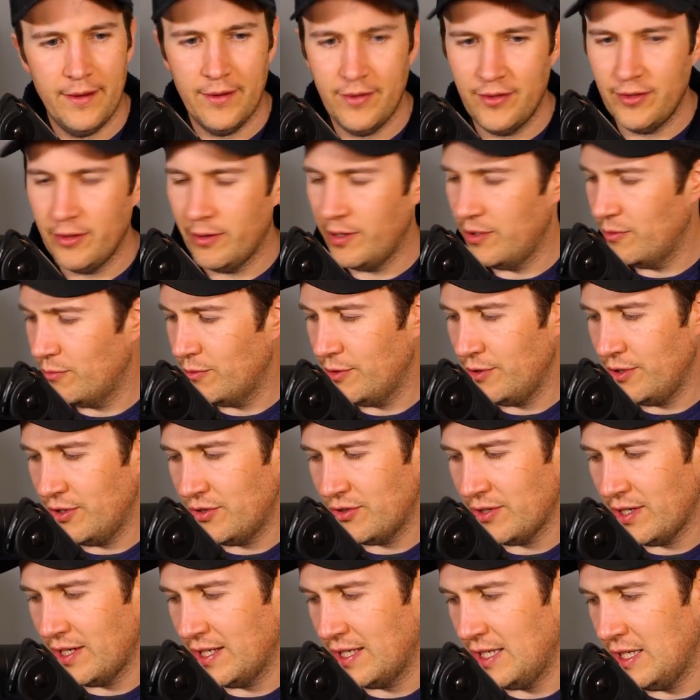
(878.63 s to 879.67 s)
so I really
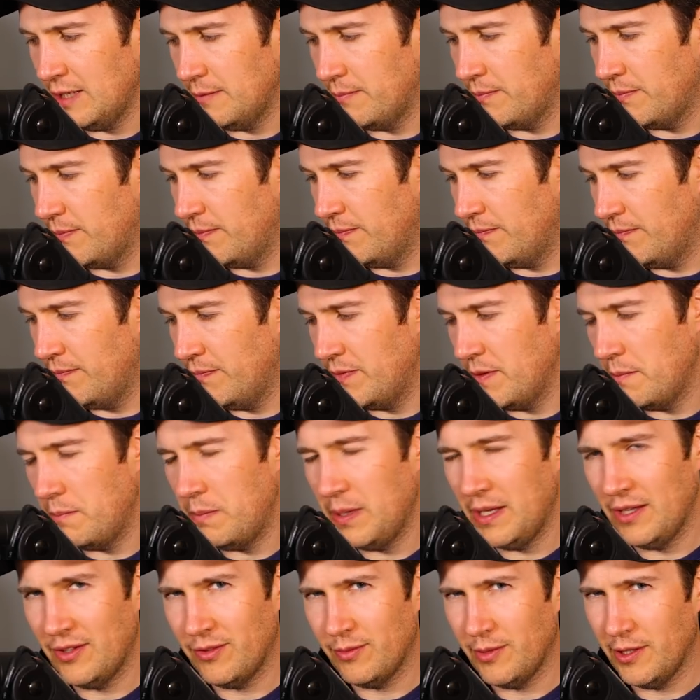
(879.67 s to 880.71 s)
try to keep the
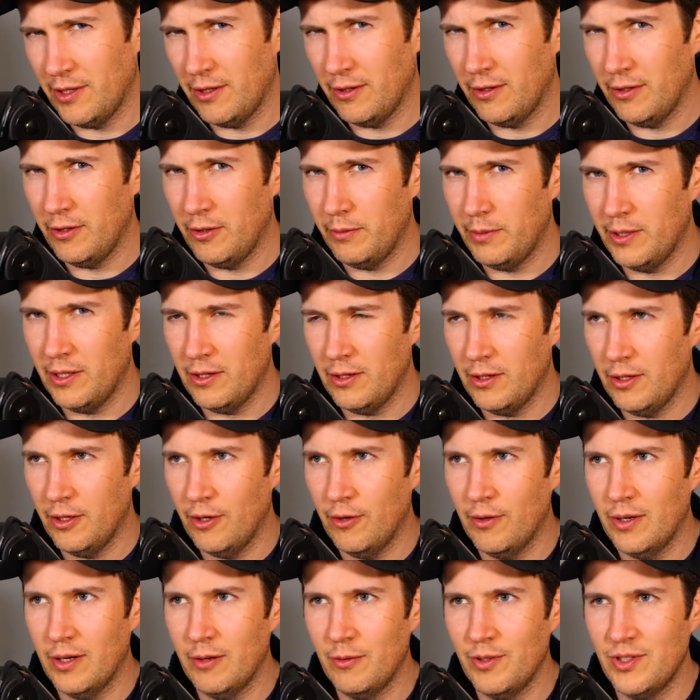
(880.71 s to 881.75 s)
base weight a little bit
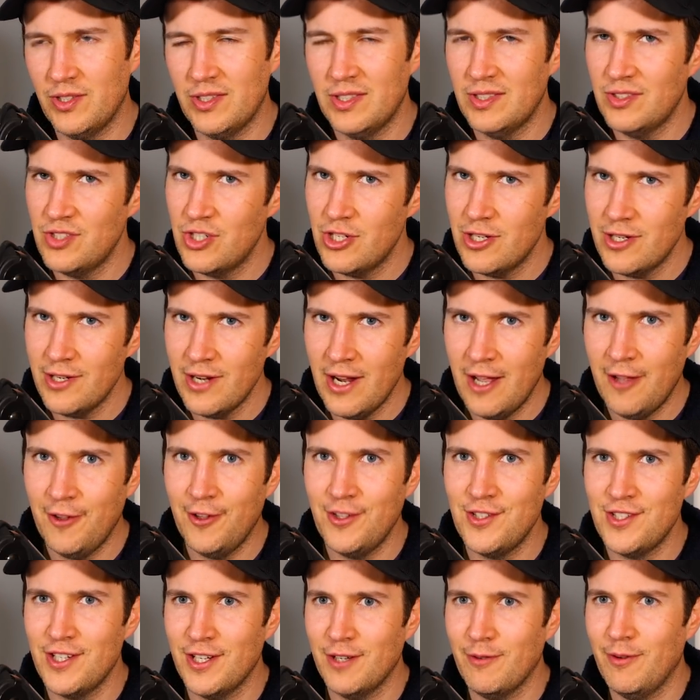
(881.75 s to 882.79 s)
lower, which is
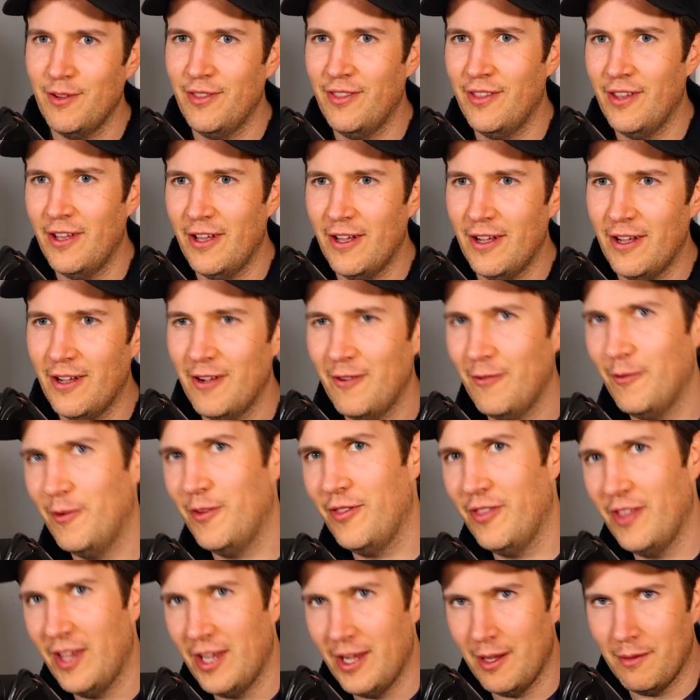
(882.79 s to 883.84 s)
challenging with the
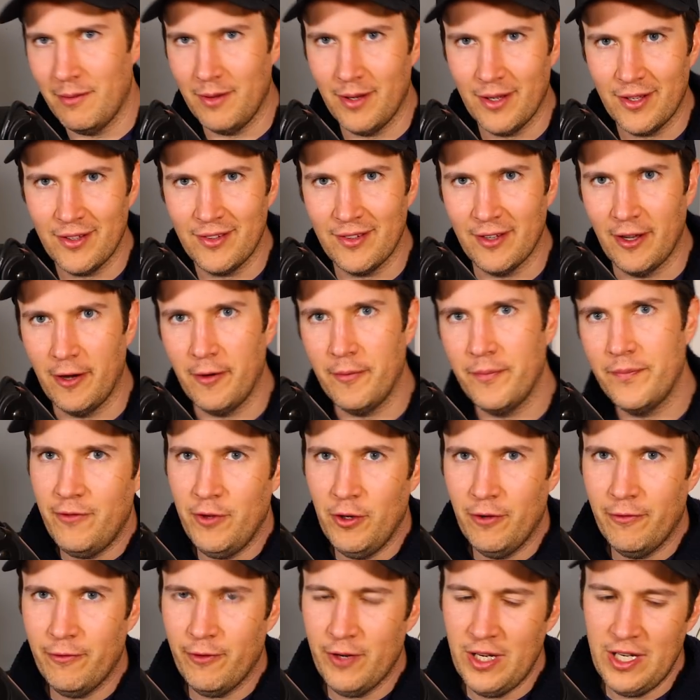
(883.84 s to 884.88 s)
hammock. So
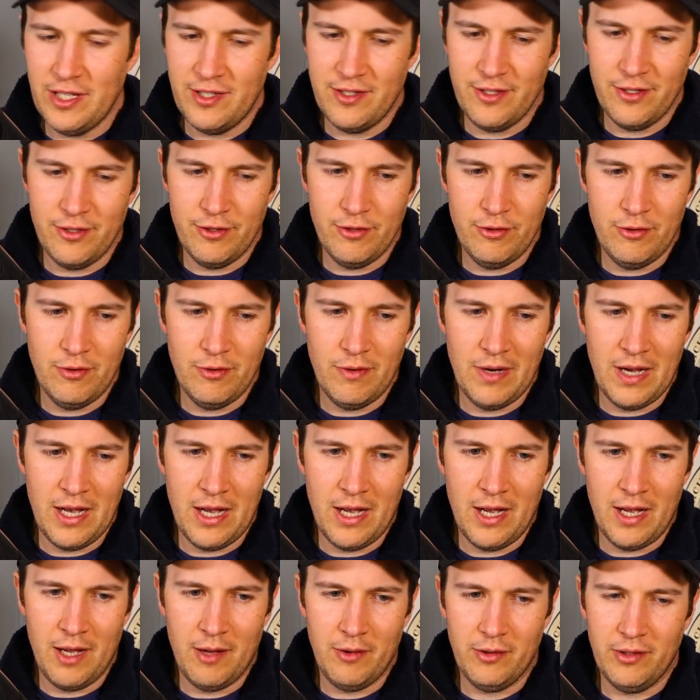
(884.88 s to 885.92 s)
feel free
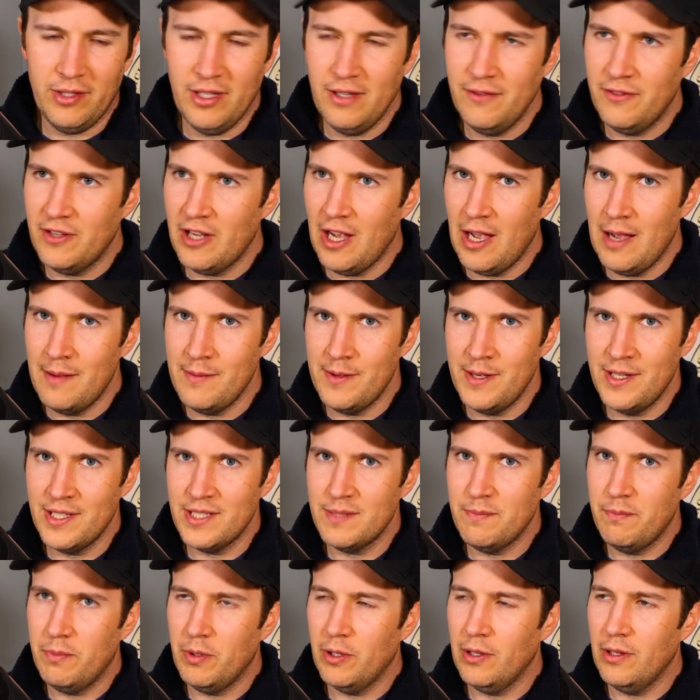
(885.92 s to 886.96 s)
to leave comments
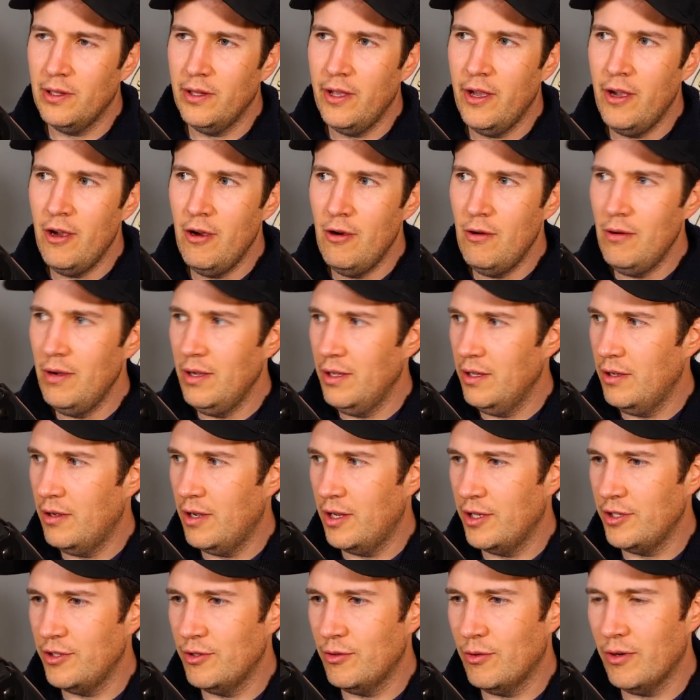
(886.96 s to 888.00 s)
below
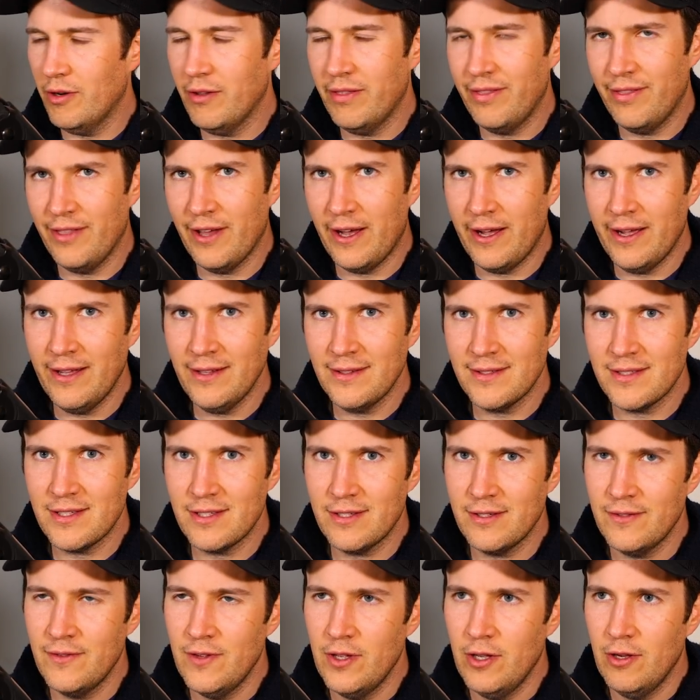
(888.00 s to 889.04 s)
on your
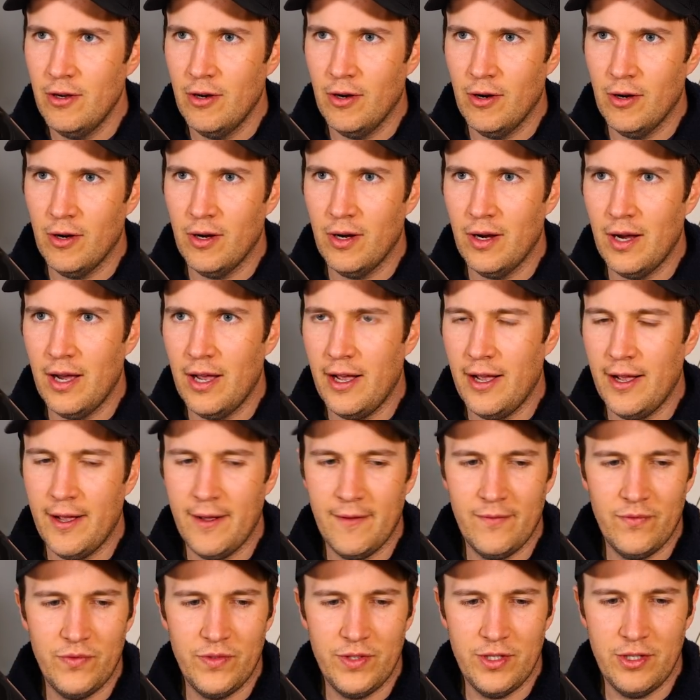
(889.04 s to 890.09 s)
thoughts, or
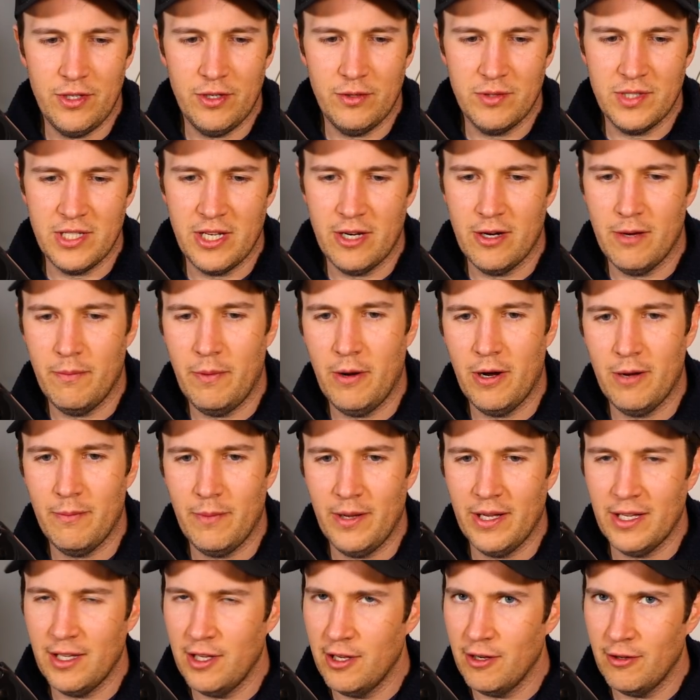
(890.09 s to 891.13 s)
tear apart
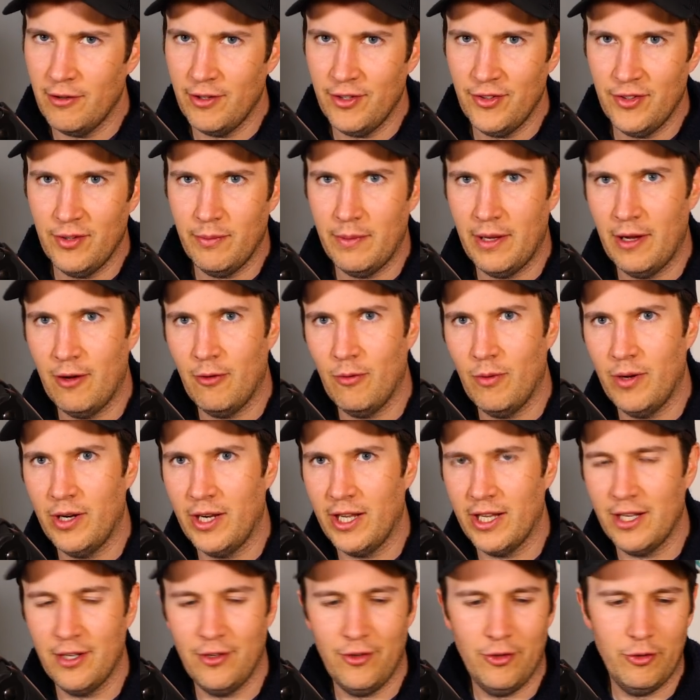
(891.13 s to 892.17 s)
my gear list about what I
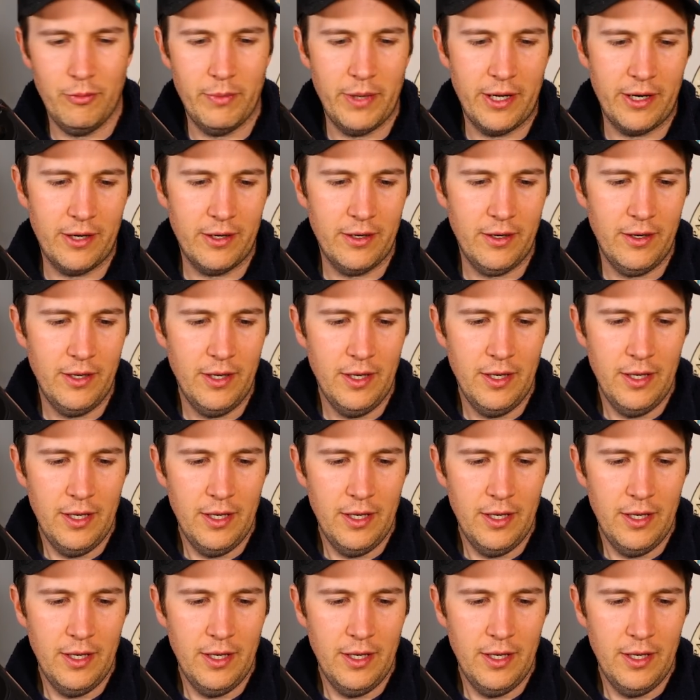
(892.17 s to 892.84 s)
can do better.